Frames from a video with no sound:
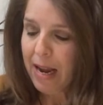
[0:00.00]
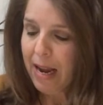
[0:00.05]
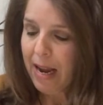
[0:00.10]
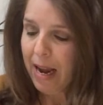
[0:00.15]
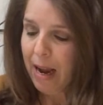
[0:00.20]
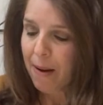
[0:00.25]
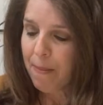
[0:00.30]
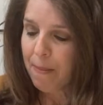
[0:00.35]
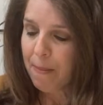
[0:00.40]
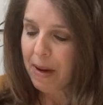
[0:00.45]

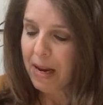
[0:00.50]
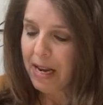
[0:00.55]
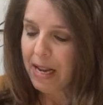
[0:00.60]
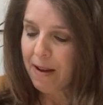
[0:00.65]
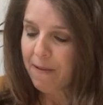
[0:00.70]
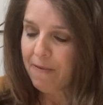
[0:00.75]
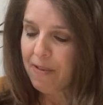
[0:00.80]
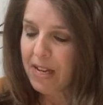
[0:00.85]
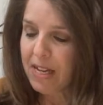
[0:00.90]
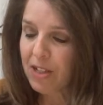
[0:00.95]
And many
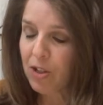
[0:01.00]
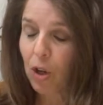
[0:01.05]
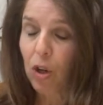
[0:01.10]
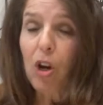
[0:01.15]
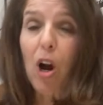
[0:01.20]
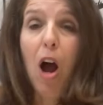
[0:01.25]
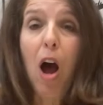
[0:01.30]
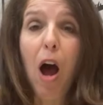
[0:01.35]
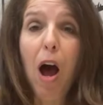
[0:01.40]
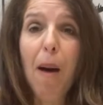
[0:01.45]
of these are
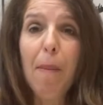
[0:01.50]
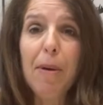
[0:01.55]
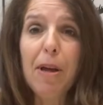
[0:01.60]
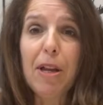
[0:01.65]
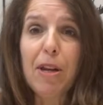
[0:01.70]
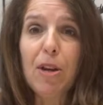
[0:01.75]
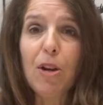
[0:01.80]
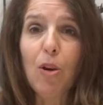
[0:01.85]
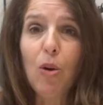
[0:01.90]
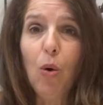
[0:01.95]

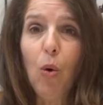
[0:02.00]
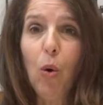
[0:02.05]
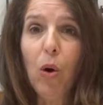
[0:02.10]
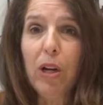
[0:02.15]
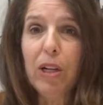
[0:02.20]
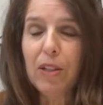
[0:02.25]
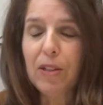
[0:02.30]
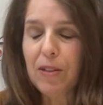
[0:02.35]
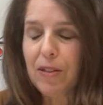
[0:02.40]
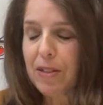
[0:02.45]
common
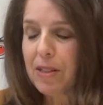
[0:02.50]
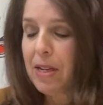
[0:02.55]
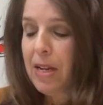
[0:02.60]
oils.